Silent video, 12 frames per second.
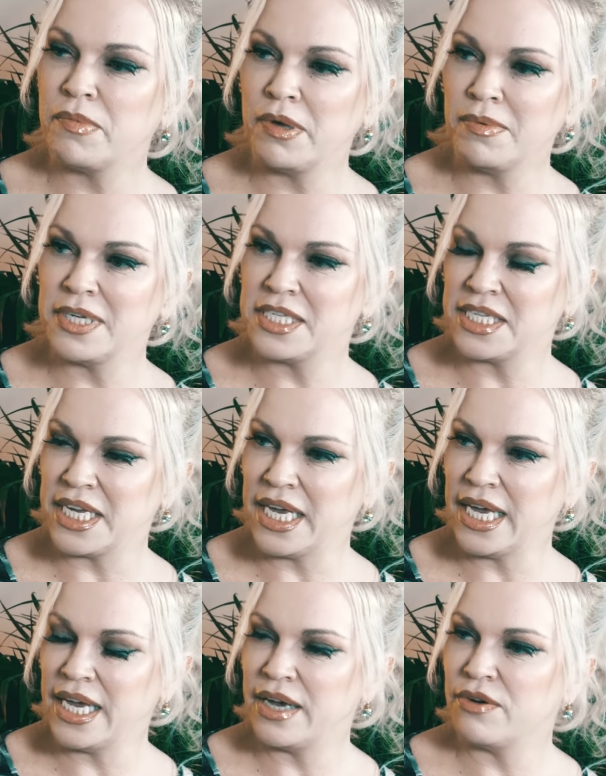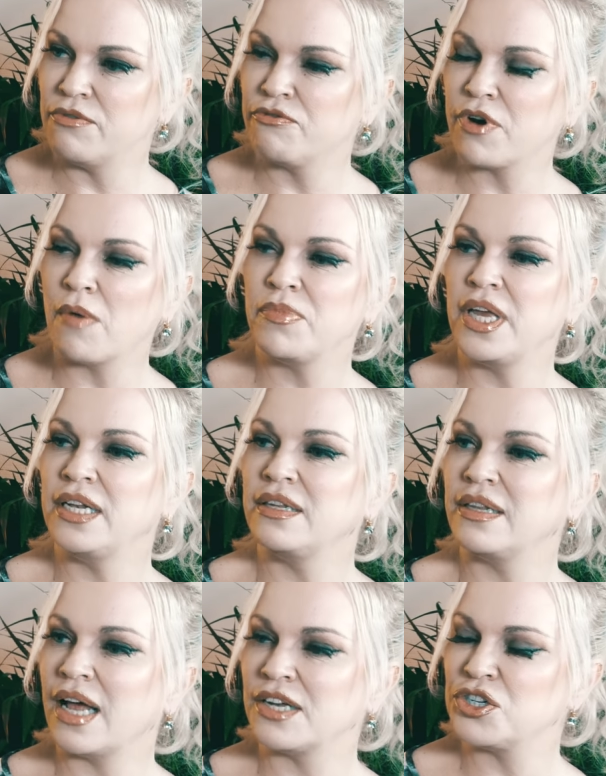BBC, from the
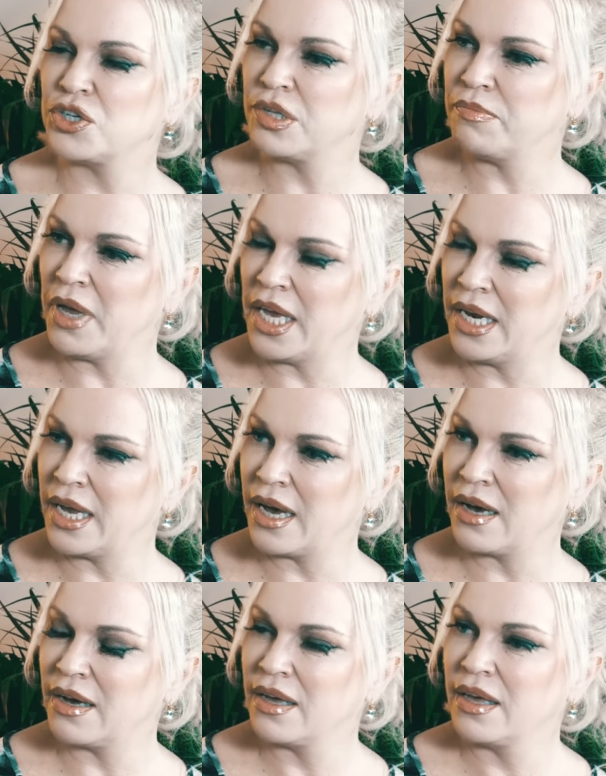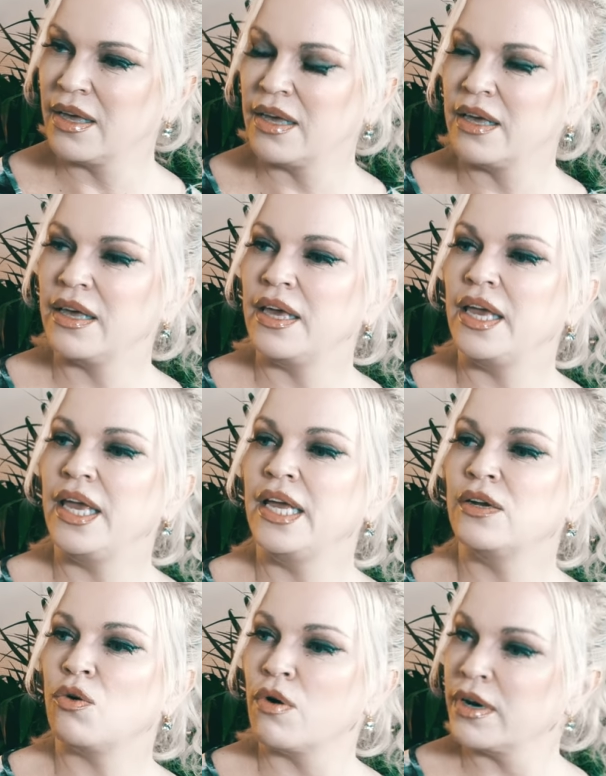international media,
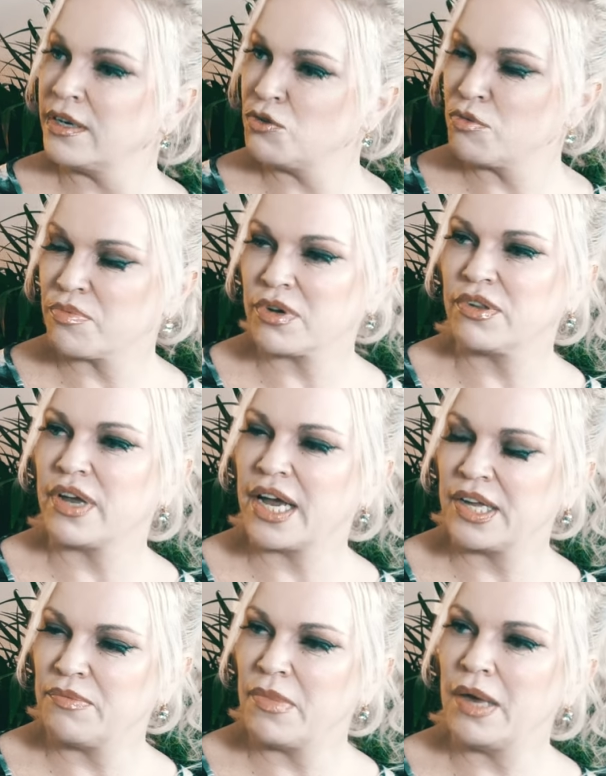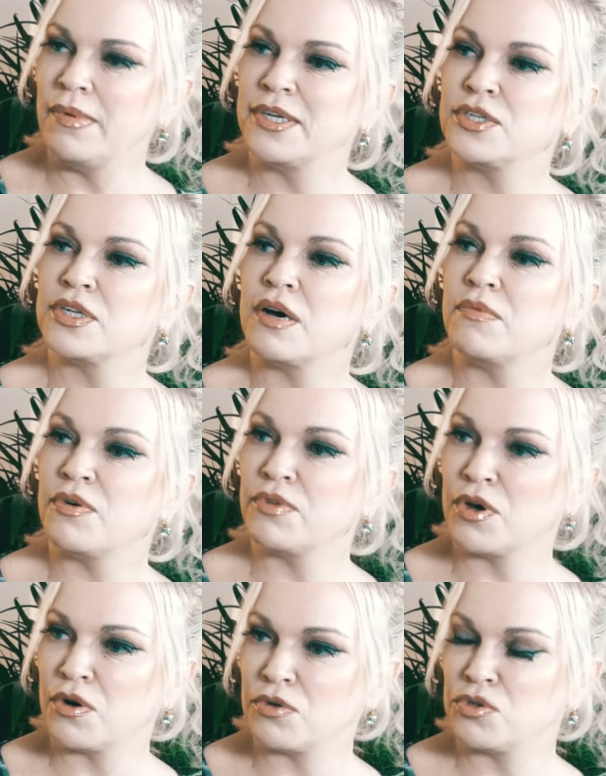in order to protect maybe some of
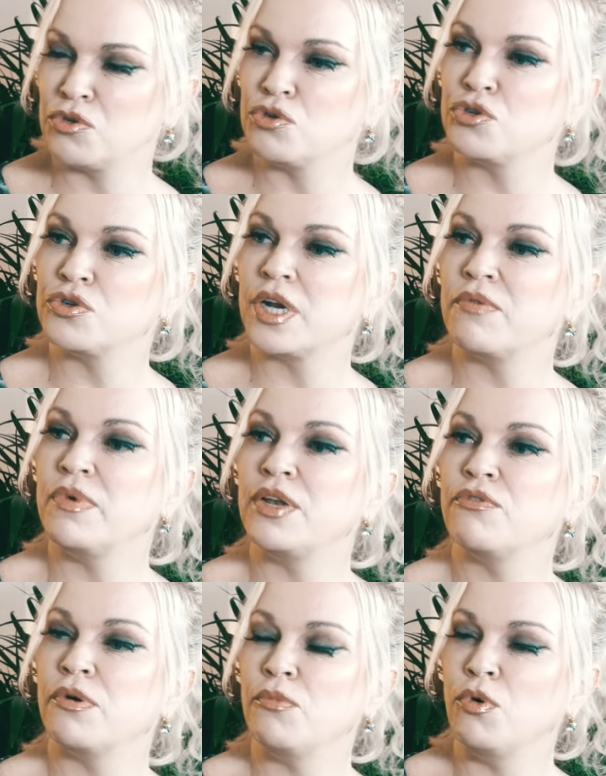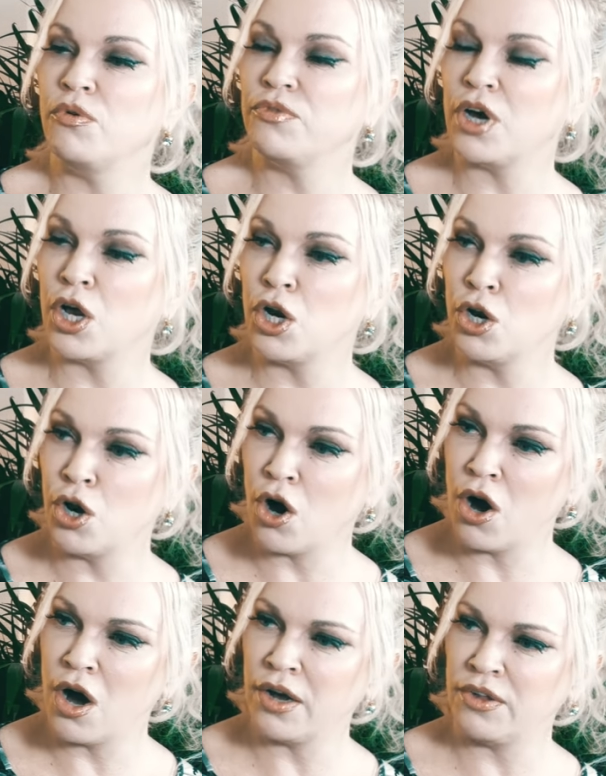those who should have been removed a
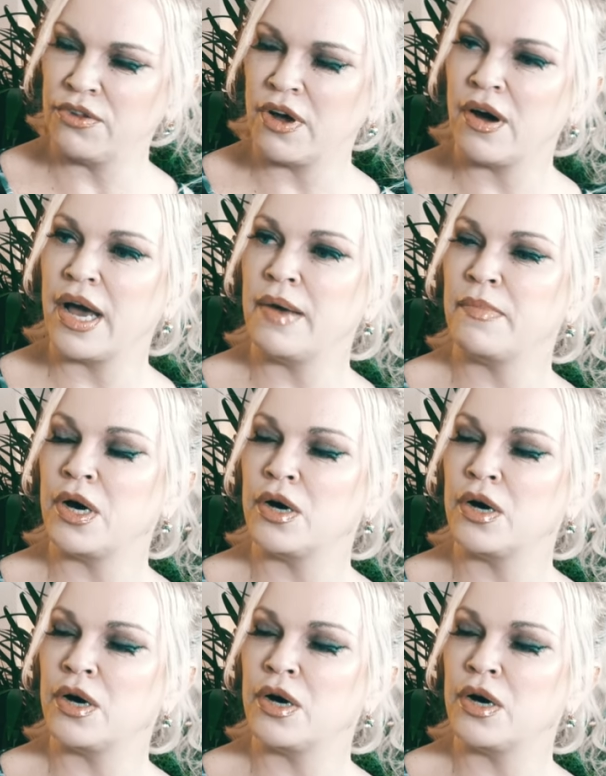long time